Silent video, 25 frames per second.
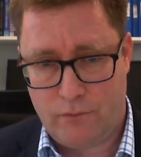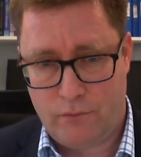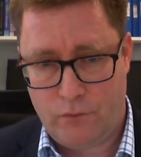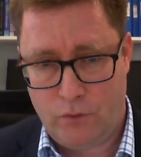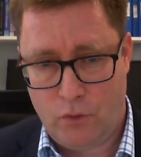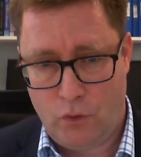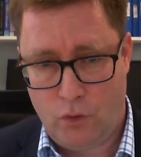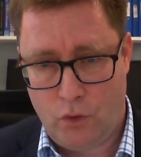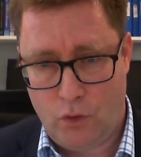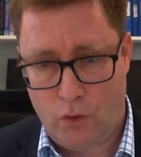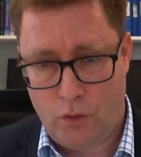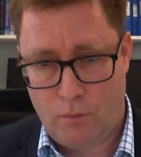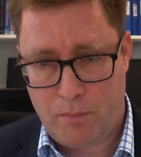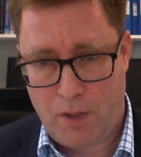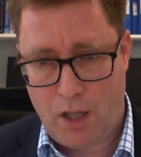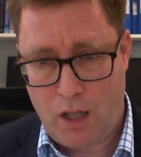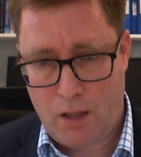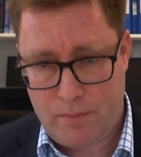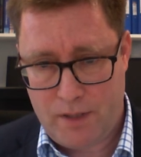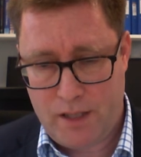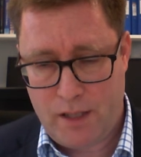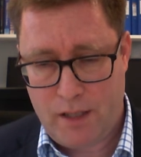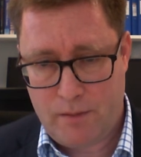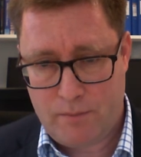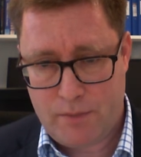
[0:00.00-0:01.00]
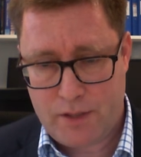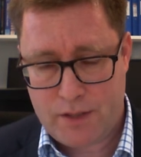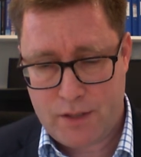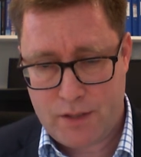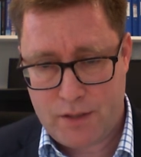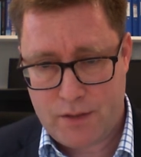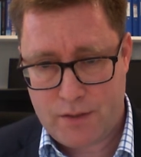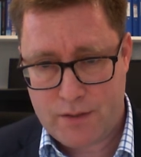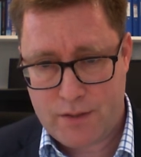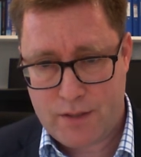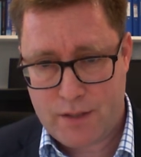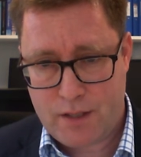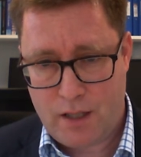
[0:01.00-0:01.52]
for PARP
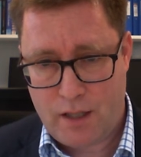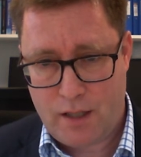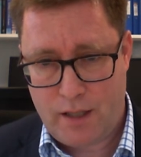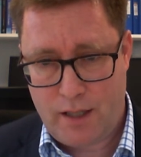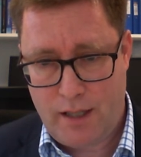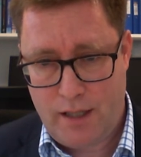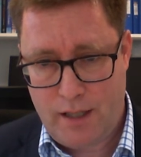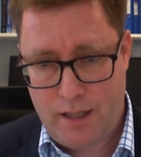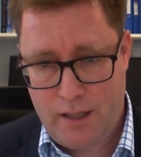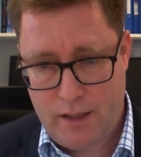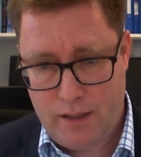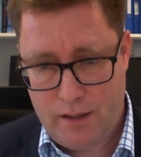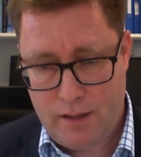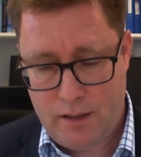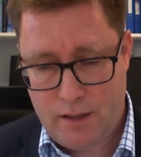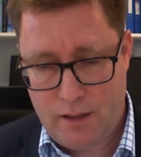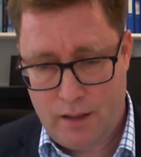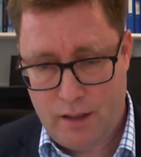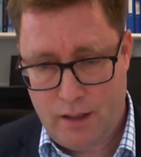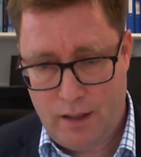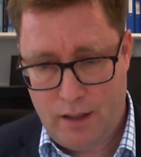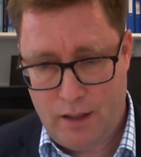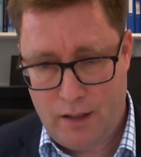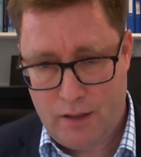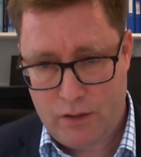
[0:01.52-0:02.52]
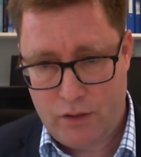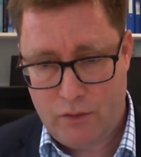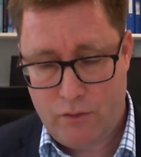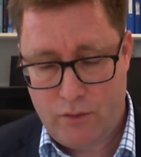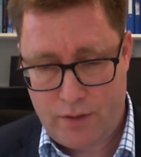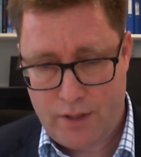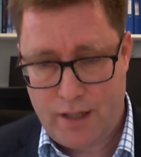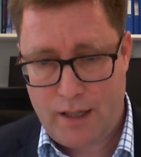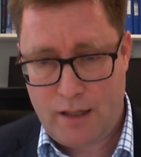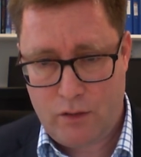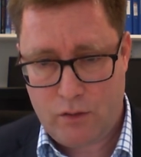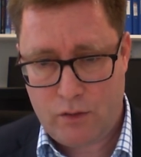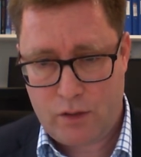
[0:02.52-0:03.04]
inhibitors in
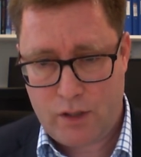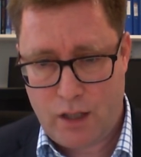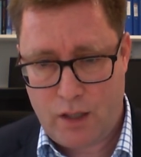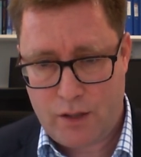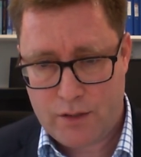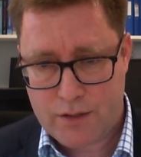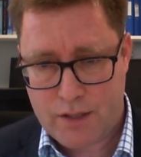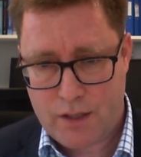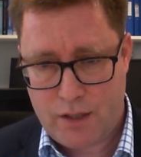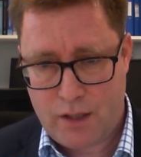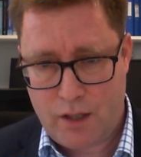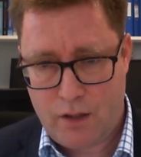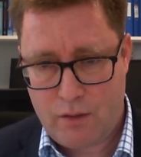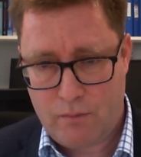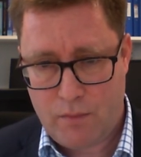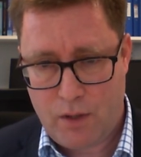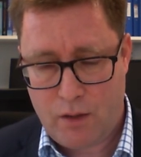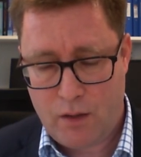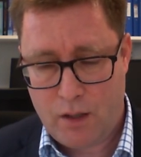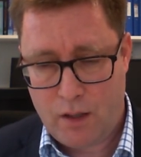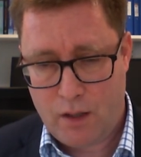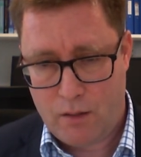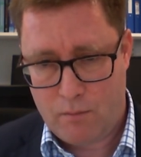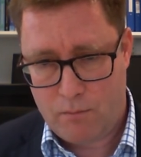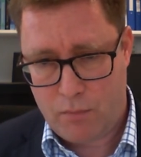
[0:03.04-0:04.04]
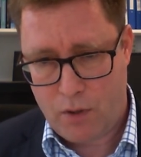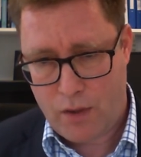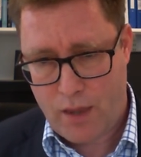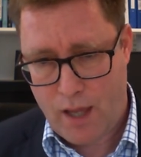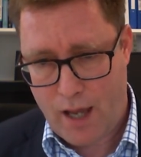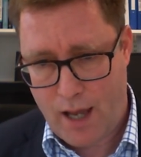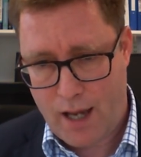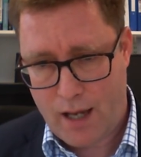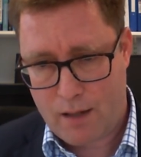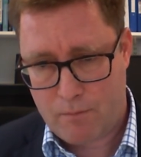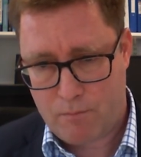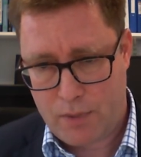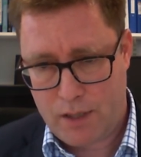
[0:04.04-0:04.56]
urothelial carcinoma, but
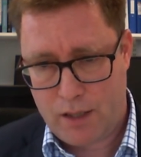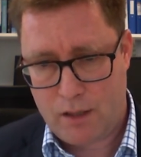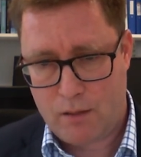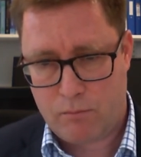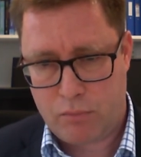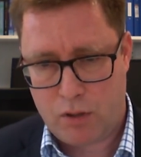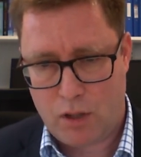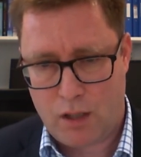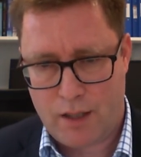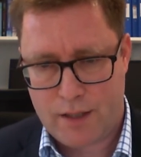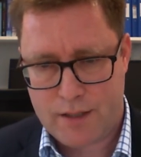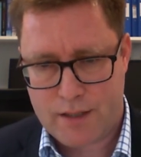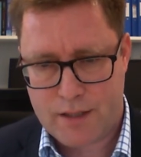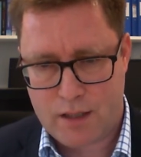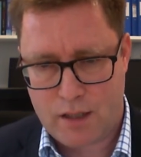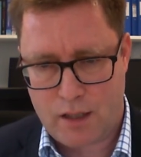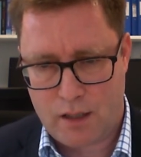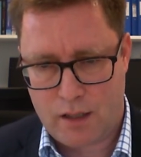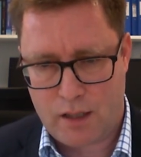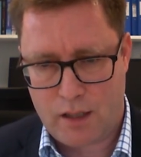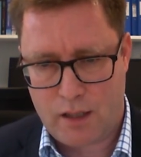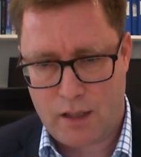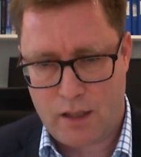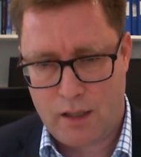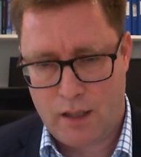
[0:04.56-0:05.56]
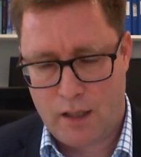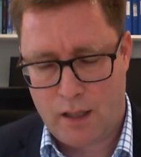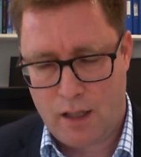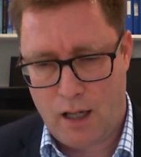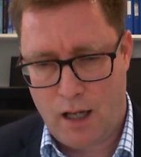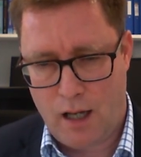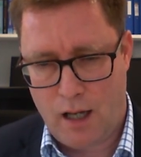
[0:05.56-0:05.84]
there had been a prior study